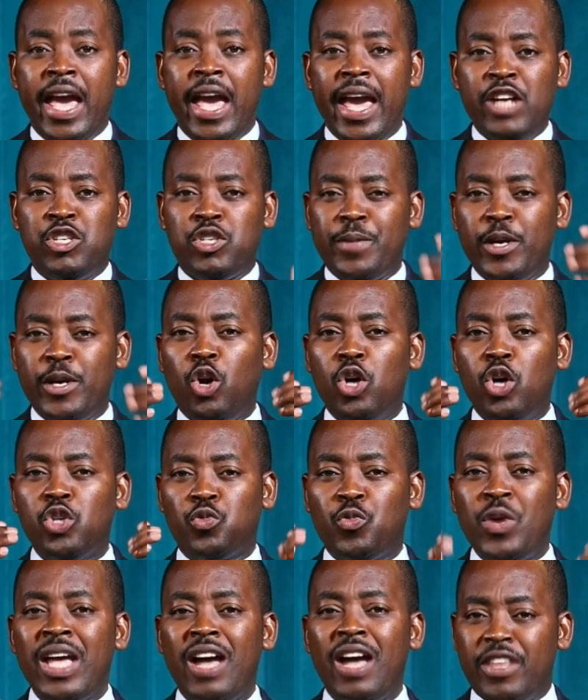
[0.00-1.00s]
And so
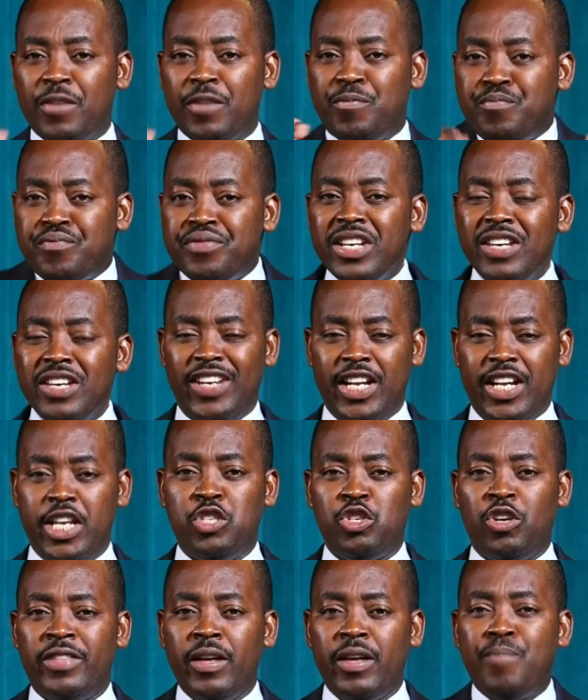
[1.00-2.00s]
because we have the
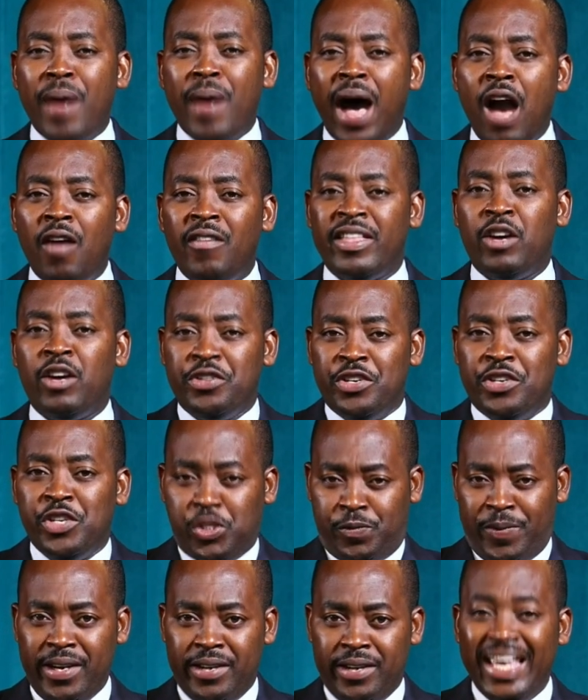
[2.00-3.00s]
privilege of the power of the Holy
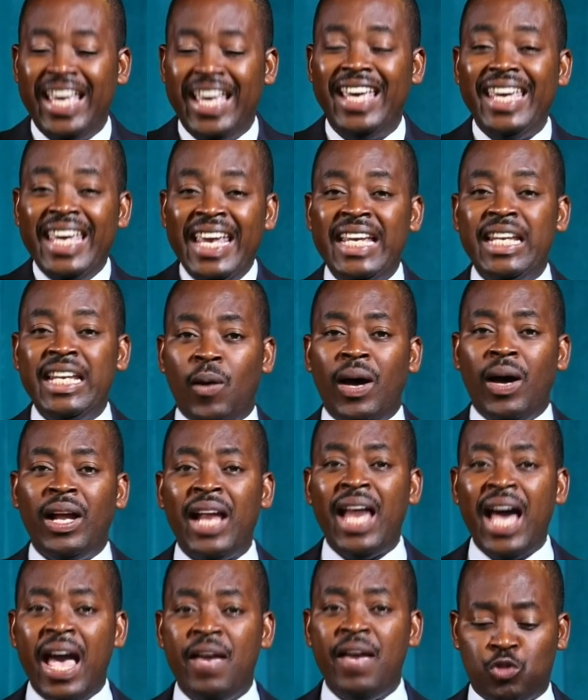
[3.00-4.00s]
Spirit in our
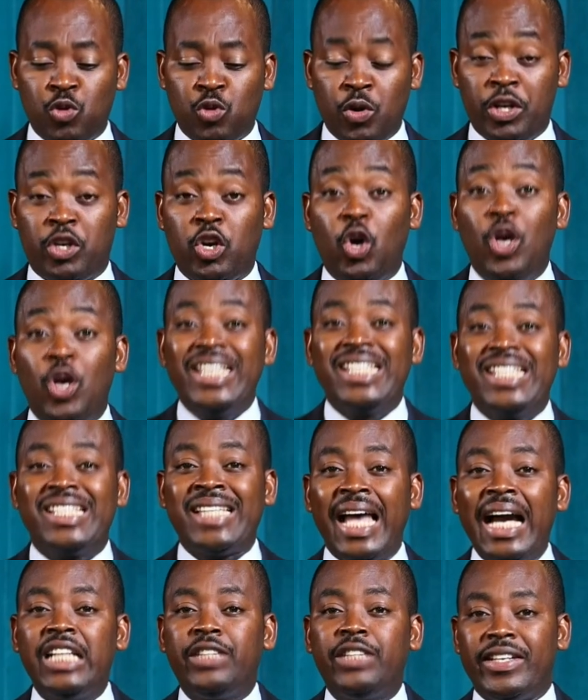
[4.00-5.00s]
lives, what we call
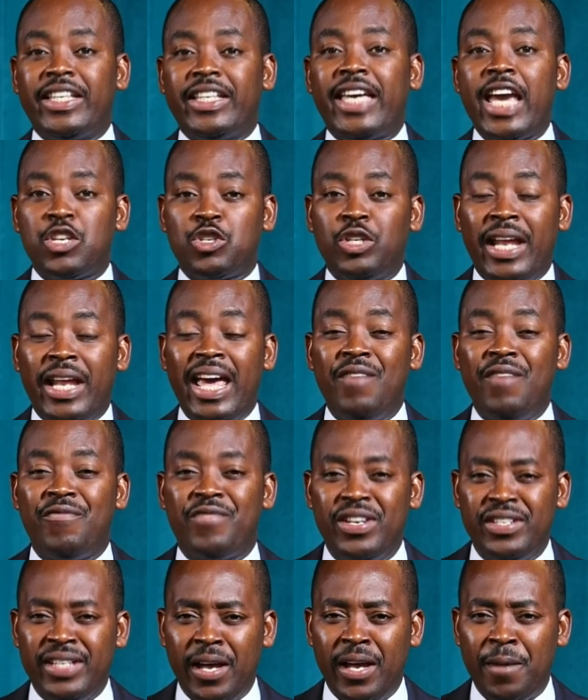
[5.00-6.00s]
sanctification
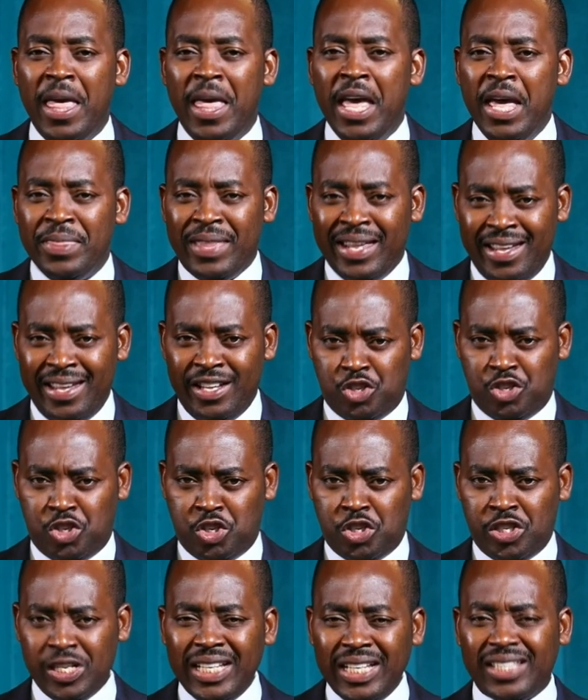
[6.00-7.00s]
every day, that it
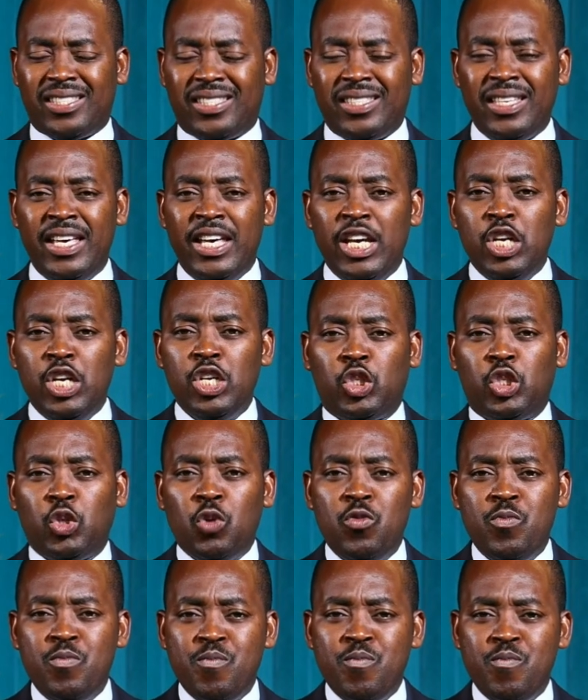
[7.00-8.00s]
seeks
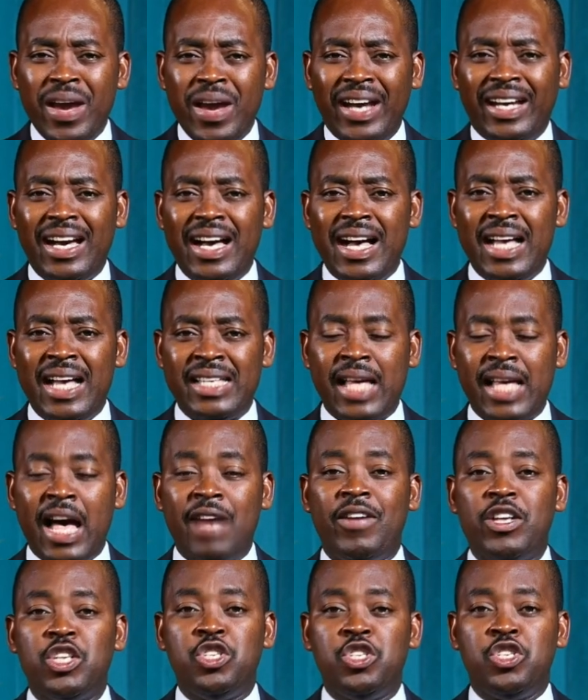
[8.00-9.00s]
to make us
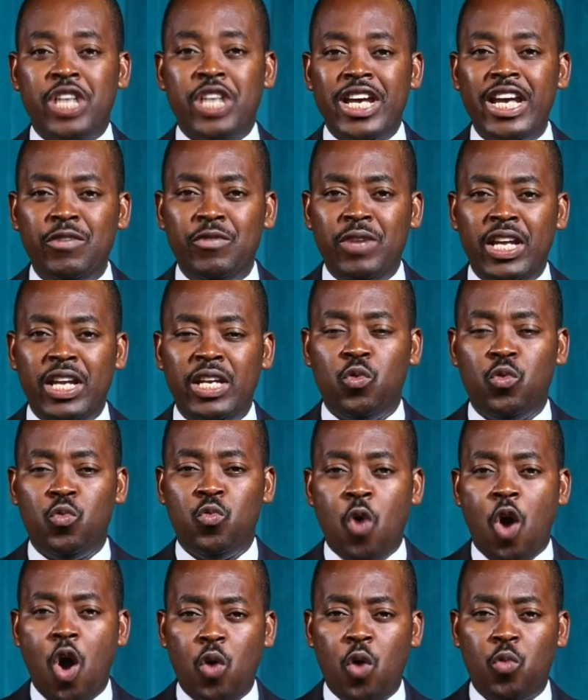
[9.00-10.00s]
have a
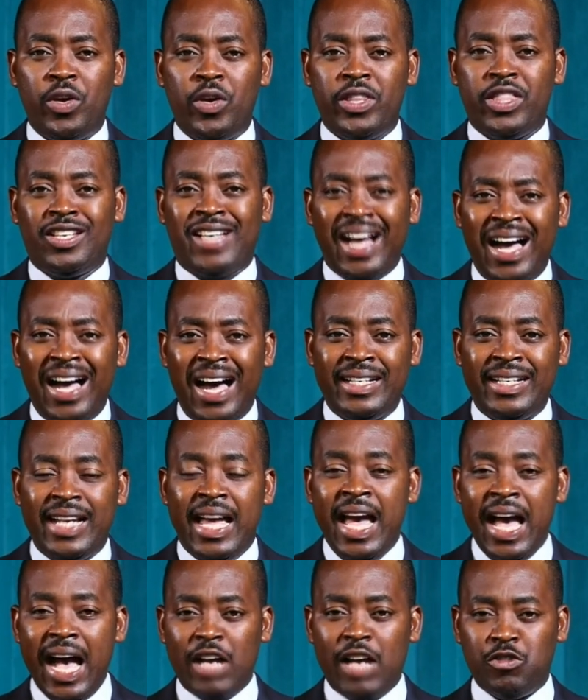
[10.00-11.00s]
genuine walk with God
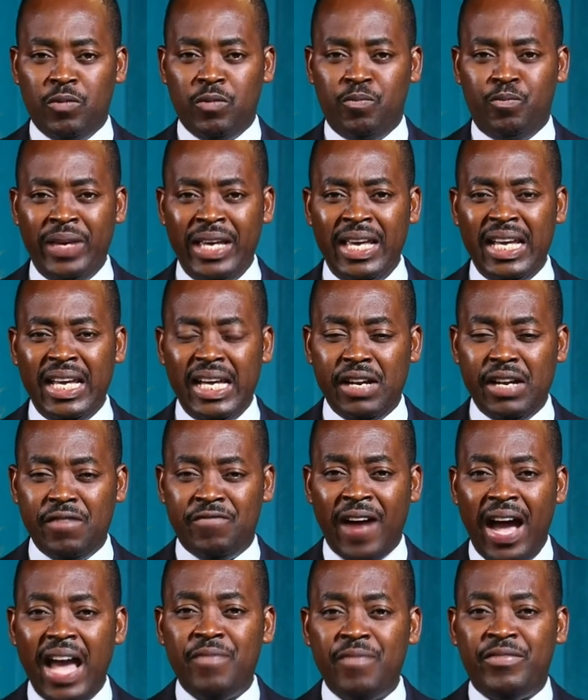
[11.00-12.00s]
as we're being
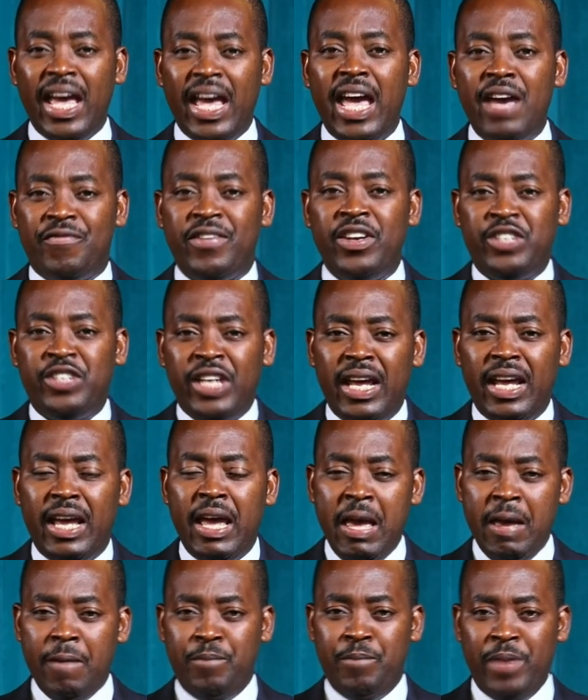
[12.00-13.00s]
revived every day,
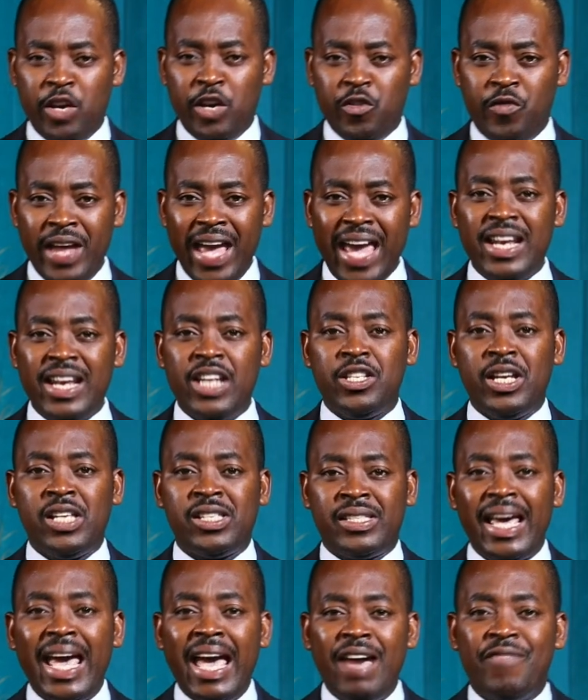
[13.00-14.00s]
being
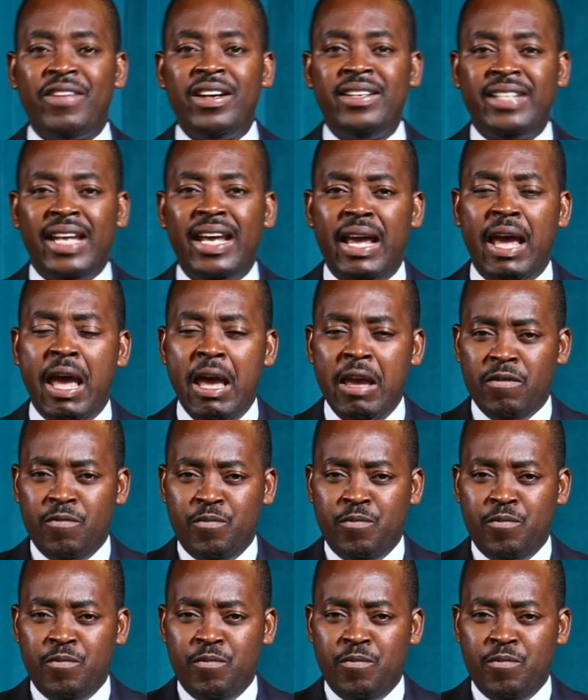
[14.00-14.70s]
re-energized every day,